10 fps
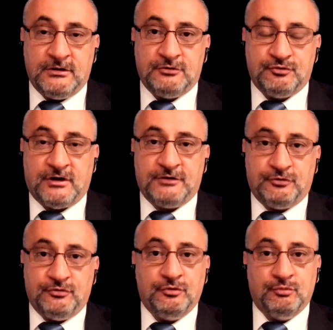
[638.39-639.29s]
trying to
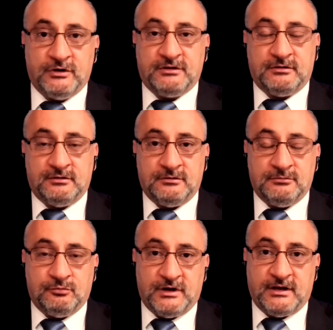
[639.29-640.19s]
do what the
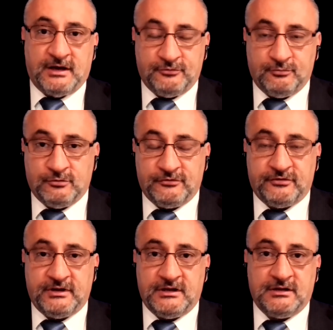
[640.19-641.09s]
White House was
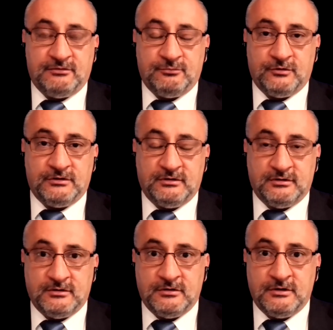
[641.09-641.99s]
saying and what
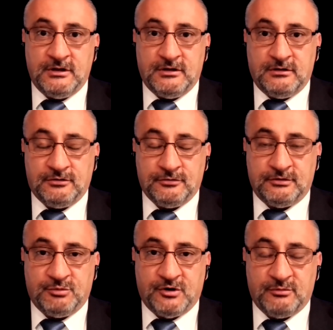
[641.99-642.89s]
the
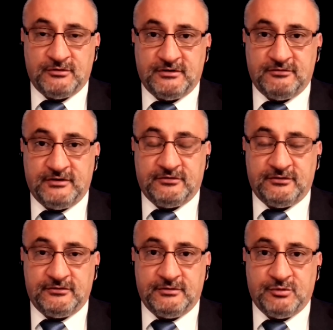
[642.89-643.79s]
Department of Defense
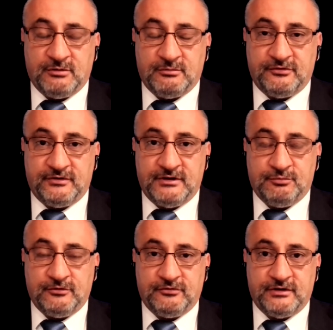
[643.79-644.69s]
and Department of State
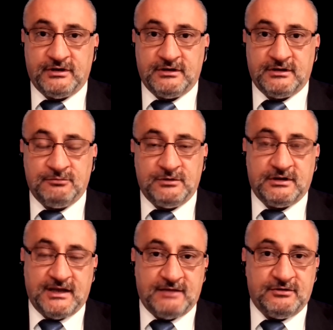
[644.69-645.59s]
was saying, that we're going to
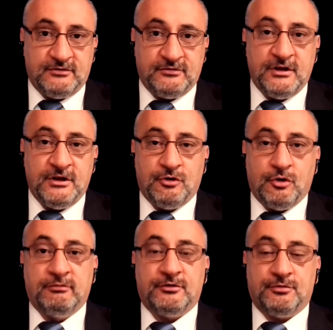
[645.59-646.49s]
have this
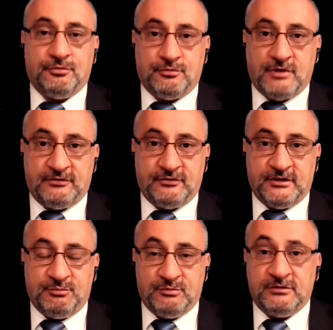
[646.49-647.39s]
over the horizon
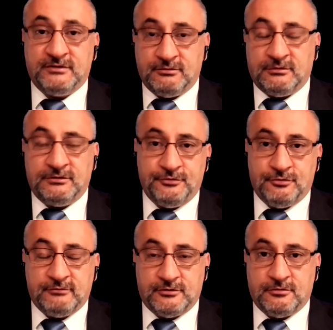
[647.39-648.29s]
capability. Well, your
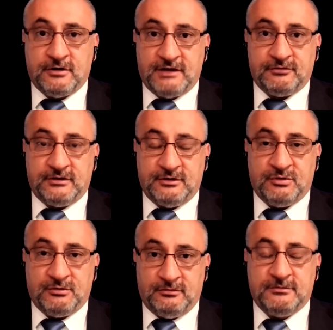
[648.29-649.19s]
over the horizon
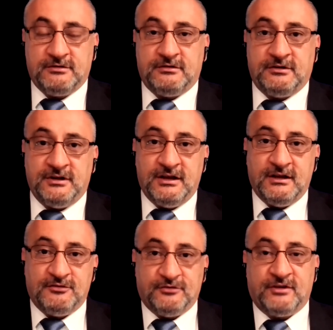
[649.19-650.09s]
capability
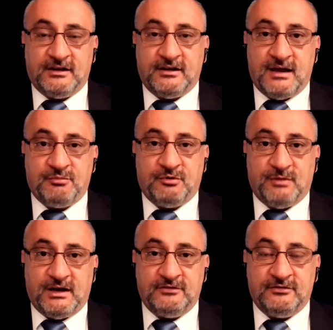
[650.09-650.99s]
just got
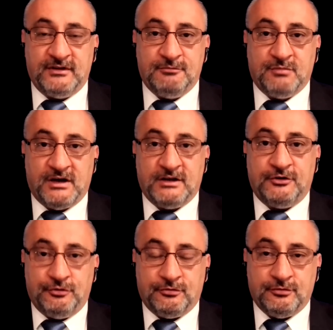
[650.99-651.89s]
compromised by
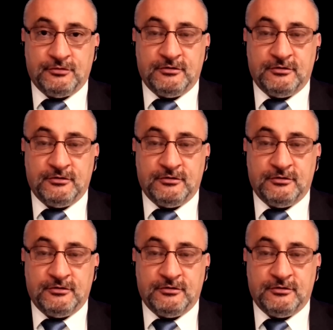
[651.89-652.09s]
your